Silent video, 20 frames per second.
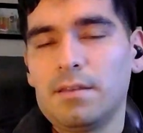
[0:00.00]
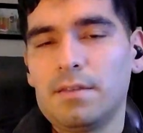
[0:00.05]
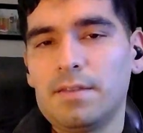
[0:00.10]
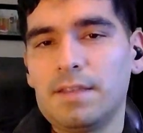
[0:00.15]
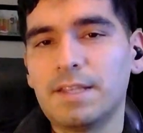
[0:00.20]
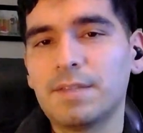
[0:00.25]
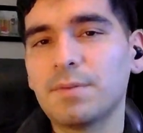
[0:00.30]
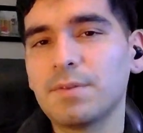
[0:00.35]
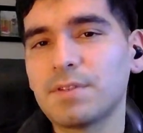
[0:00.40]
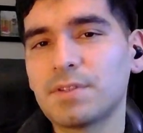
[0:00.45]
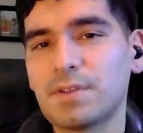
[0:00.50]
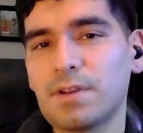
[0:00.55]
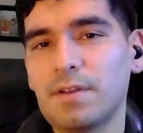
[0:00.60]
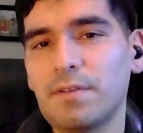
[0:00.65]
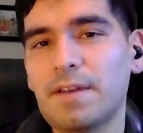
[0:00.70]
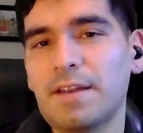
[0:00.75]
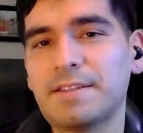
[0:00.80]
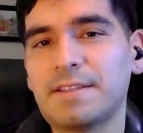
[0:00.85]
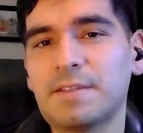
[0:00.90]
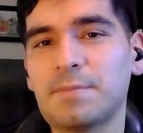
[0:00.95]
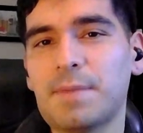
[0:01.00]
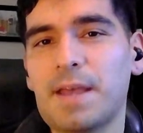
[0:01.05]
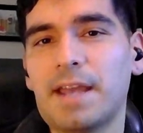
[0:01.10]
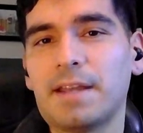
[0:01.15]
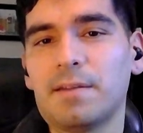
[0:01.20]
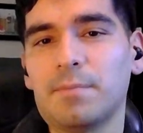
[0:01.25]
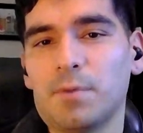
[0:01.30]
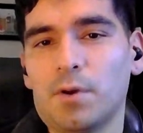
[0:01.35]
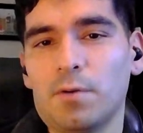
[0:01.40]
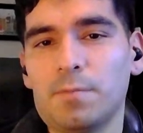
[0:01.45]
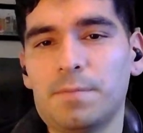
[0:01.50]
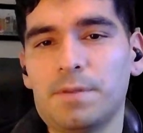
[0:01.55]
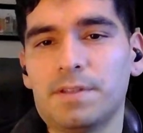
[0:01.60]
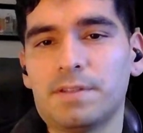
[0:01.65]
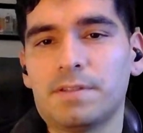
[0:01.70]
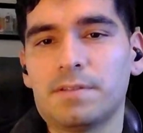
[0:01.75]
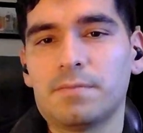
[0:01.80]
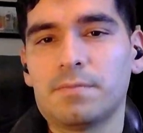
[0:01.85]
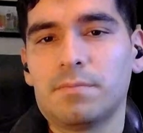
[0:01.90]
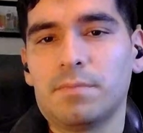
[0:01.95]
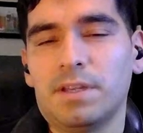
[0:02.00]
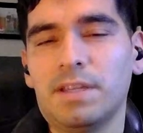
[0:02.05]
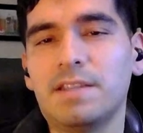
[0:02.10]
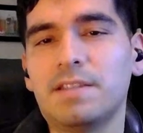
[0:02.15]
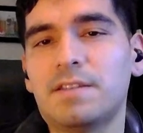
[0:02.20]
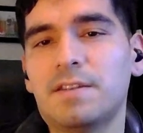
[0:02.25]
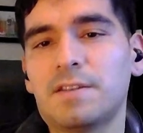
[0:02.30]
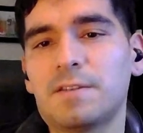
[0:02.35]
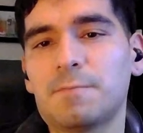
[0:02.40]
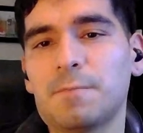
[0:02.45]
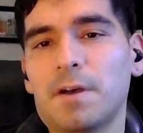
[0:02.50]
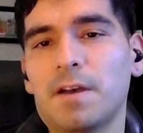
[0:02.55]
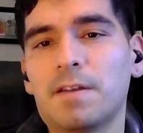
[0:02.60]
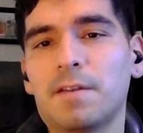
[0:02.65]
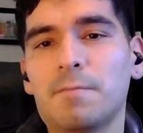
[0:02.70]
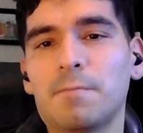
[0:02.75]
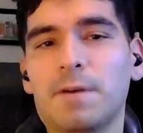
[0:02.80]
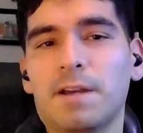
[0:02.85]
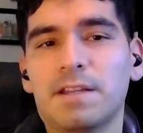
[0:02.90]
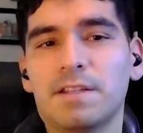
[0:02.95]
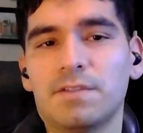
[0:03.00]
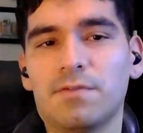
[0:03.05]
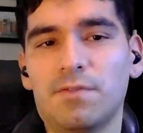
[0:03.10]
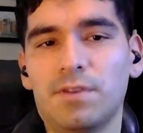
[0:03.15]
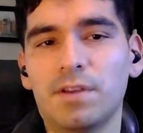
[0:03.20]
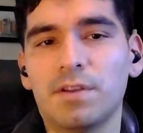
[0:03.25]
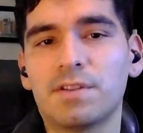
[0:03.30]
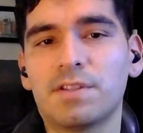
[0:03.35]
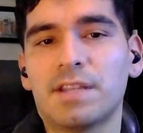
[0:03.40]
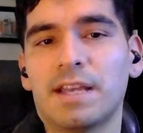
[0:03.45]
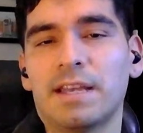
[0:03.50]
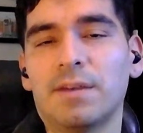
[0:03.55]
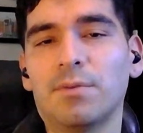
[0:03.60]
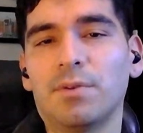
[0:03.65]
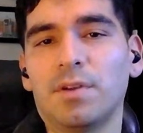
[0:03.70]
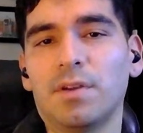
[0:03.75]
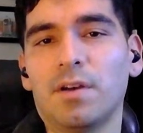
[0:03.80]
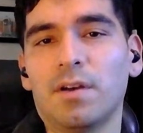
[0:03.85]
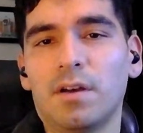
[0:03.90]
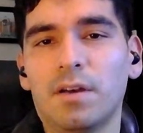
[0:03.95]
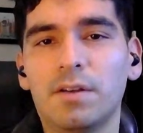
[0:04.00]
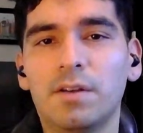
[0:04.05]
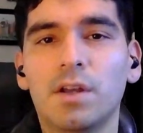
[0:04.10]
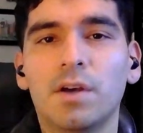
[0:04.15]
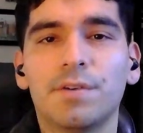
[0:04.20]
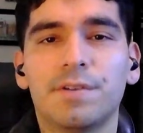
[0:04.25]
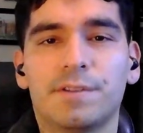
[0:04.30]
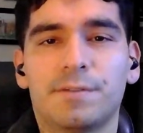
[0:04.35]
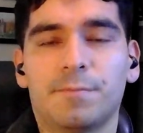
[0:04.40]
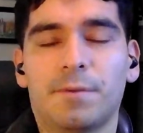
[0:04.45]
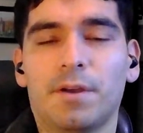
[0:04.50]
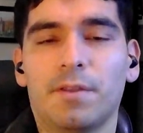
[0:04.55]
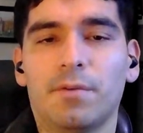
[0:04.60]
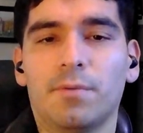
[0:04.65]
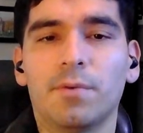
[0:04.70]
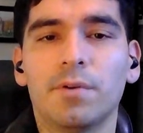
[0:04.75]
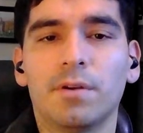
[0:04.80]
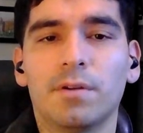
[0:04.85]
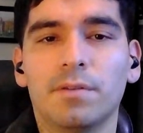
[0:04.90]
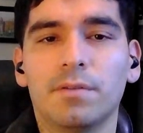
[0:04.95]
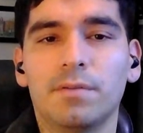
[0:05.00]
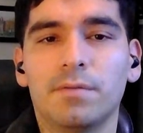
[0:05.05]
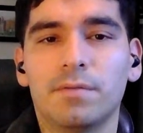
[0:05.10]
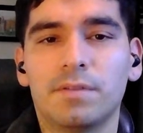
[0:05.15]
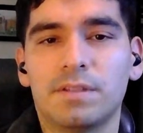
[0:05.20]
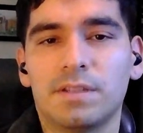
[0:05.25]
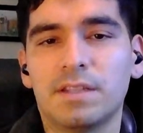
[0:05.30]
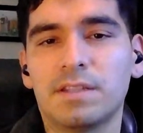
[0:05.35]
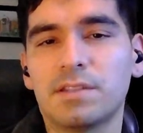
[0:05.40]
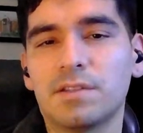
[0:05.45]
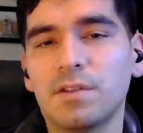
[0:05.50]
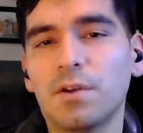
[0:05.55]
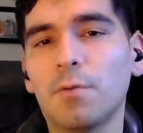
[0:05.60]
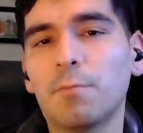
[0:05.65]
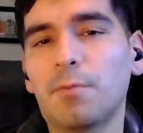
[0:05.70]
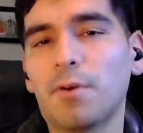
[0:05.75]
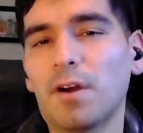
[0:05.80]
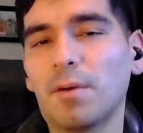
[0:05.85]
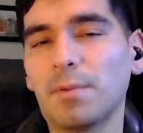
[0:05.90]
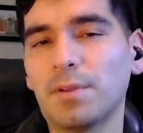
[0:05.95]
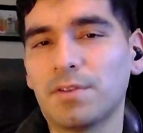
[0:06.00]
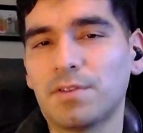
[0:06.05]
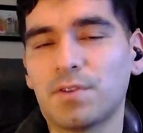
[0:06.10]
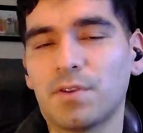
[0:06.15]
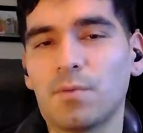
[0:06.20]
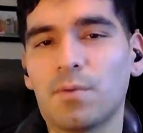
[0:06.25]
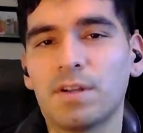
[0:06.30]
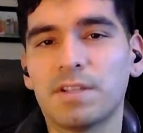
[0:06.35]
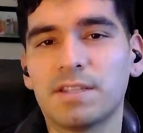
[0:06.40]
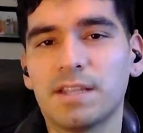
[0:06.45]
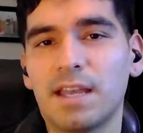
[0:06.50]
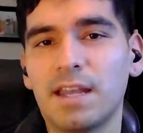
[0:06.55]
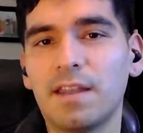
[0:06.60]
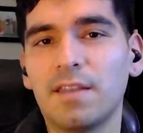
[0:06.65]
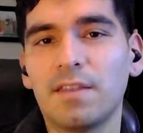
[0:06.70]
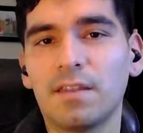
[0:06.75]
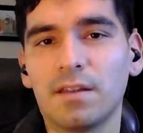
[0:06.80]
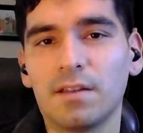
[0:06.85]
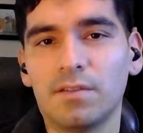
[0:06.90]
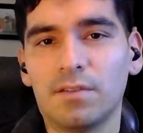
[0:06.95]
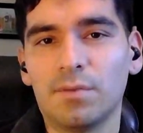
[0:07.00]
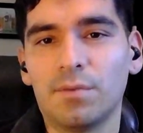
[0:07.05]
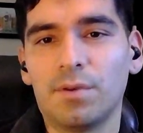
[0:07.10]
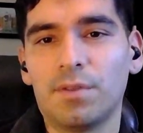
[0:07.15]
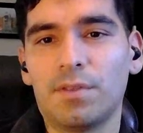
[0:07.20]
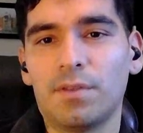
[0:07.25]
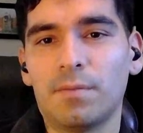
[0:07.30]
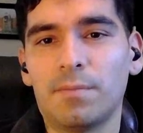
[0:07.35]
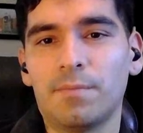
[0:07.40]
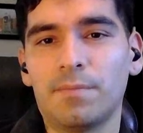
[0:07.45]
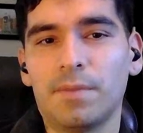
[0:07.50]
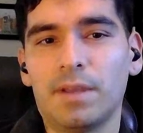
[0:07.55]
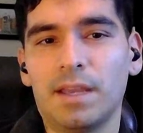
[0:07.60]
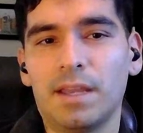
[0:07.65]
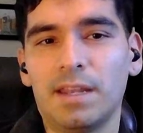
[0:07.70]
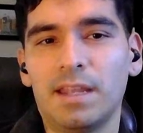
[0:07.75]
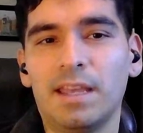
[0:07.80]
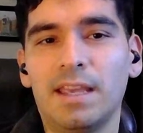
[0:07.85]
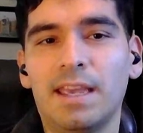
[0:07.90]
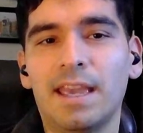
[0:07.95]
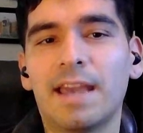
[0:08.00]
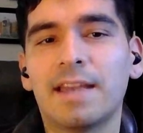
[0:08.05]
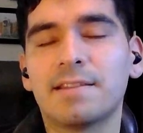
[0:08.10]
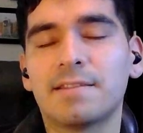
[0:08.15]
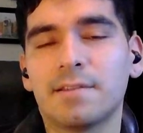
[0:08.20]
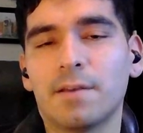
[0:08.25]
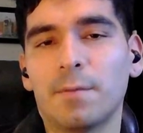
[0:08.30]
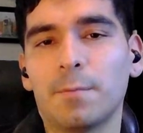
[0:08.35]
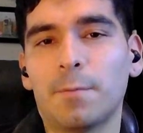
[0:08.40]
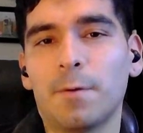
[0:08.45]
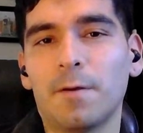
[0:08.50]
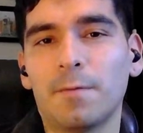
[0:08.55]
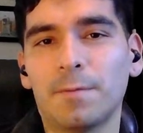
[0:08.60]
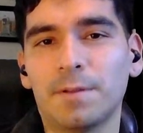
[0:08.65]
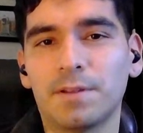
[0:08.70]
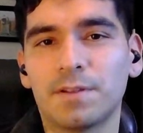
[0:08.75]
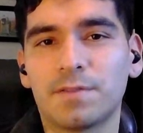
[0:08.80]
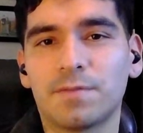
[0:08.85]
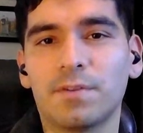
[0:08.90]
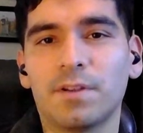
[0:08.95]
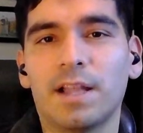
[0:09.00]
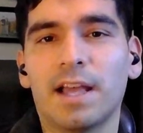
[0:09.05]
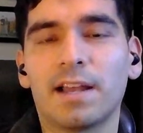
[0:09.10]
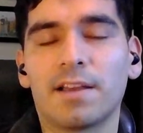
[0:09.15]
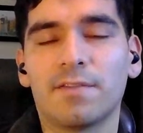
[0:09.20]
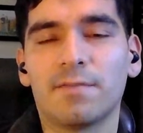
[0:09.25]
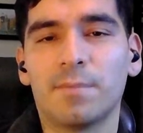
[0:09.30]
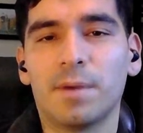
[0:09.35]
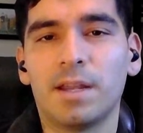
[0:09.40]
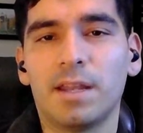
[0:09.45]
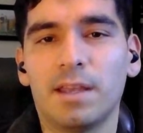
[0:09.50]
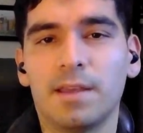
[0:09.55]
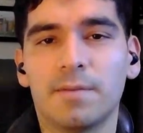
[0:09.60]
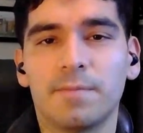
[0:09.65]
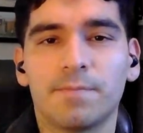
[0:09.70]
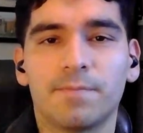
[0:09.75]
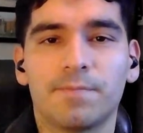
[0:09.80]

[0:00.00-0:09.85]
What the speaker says: This will serve as his magnum opus, but he's despondent by his fears that it will go unnoticed by the world, since no publisher wants anything to do with him, and he can't self-publish for lack of money.